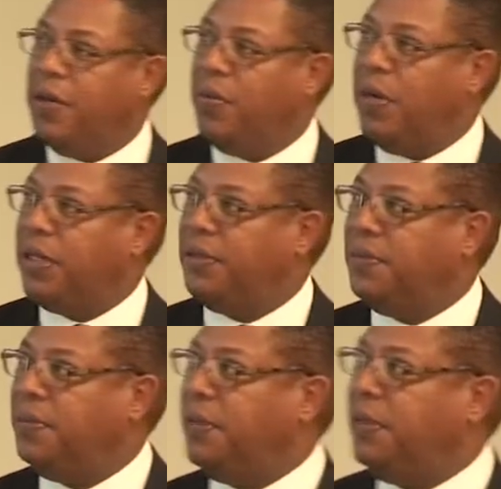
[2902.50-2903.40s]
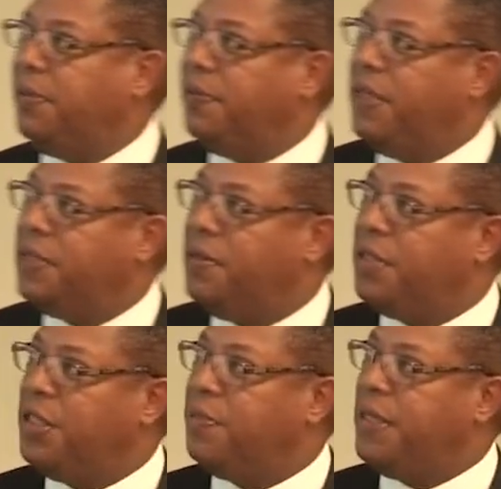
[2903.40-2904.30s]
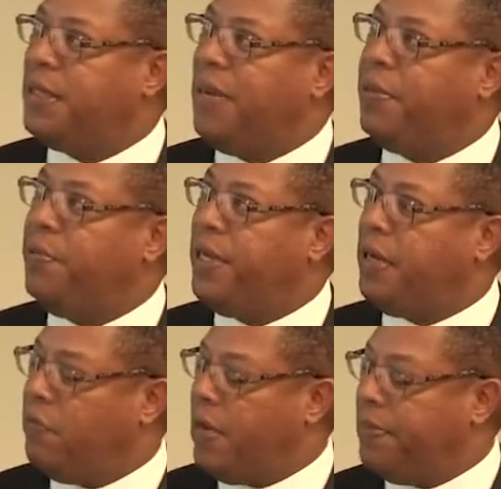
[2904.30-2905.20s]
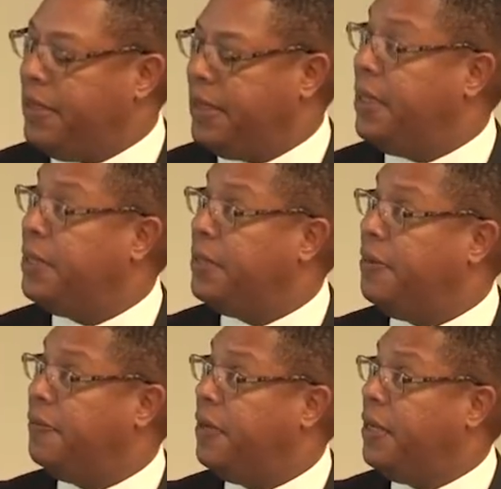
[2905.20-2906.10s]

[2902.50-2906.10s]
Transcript: what we do in research is we sample, we get a representative